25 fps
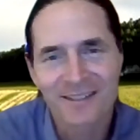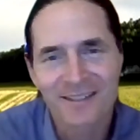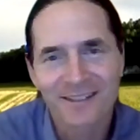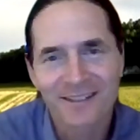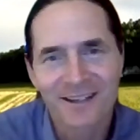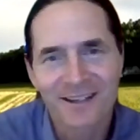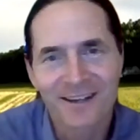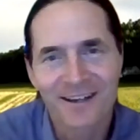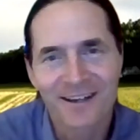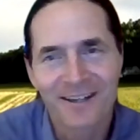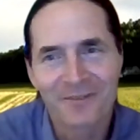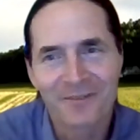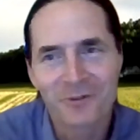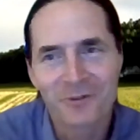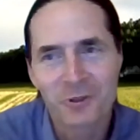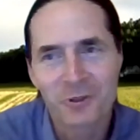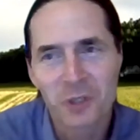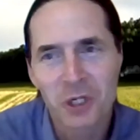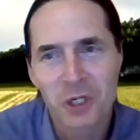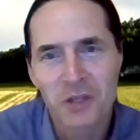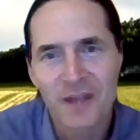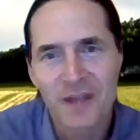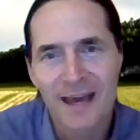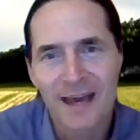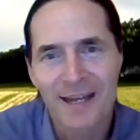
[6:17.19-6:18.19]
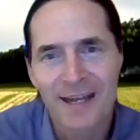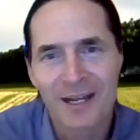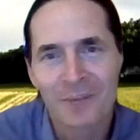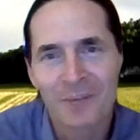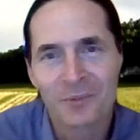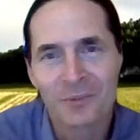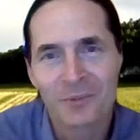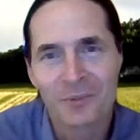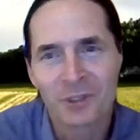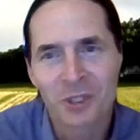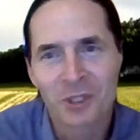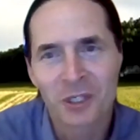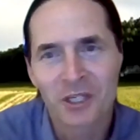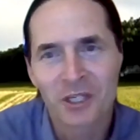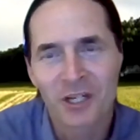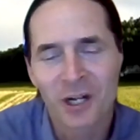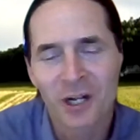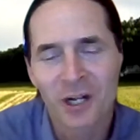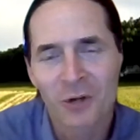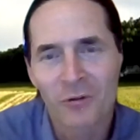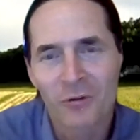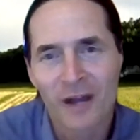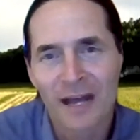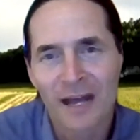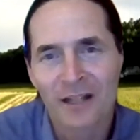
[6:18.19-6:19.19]
If you look that up, you'll look at
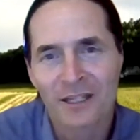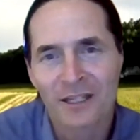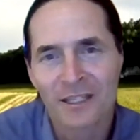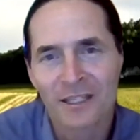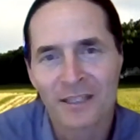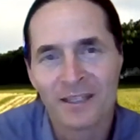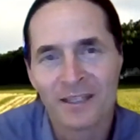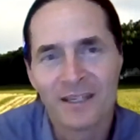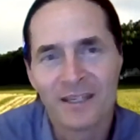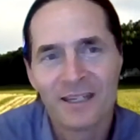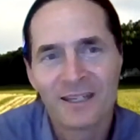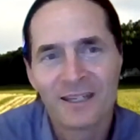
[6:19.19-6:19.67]
our rally.